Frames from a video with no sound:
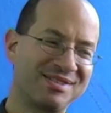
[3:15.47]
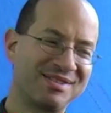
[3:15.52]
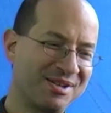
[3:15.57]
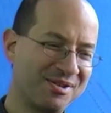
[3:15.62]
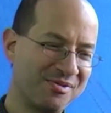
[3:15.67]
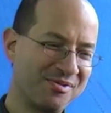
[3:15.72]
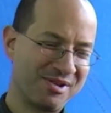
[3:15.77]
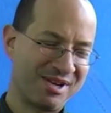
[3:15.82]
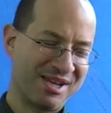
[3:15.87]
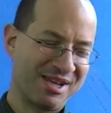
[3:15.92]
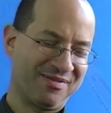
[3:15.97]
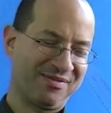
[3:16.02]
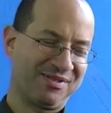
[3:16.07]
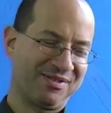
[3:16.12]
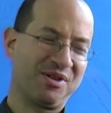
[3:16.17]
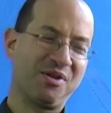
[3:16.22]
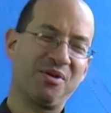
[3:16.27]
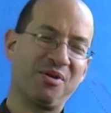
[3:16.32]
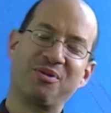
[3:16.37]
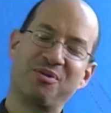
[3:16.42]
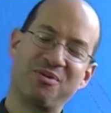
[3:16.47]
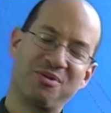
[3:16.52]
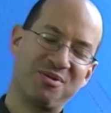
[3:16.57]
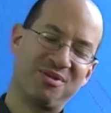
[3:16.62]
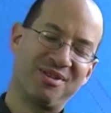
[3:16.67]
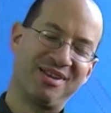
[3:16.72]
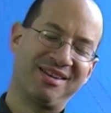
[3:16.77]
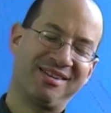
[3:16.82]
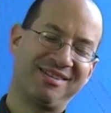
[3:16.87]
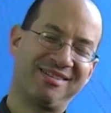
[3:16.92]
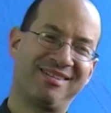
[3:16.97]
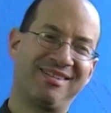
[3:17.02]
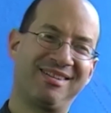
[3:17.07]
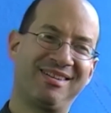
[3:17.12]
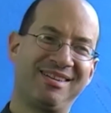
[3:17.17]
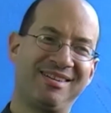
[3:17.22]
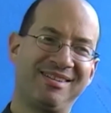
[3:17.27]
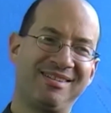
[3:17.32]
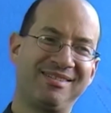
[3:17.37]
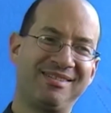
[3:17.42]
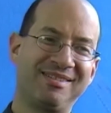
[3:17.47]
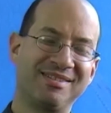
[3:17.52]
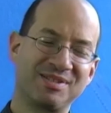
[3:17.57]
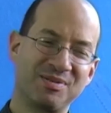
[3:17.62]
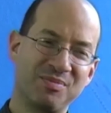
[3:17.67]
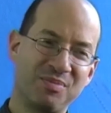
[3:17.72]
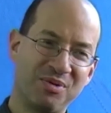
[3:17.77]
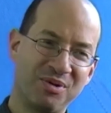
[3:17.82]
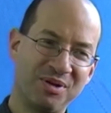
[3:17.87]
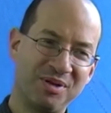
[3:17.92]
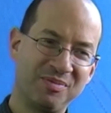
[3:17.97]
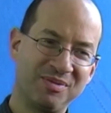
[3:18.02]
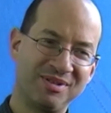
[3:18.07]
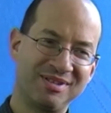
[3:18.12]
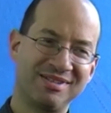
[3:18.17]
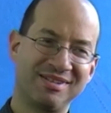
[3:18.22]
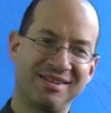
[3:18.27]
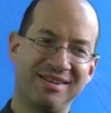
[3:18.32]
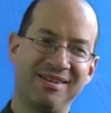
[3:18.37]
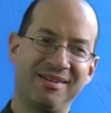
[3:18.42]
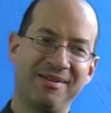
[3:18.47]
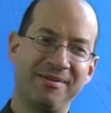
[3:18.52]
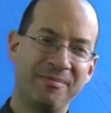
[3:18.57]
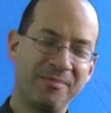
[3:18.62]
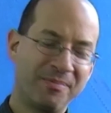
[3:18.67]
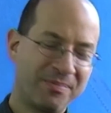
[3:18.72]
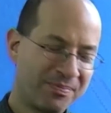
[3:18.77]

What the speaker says: I don't want to have to go through that disappointment again.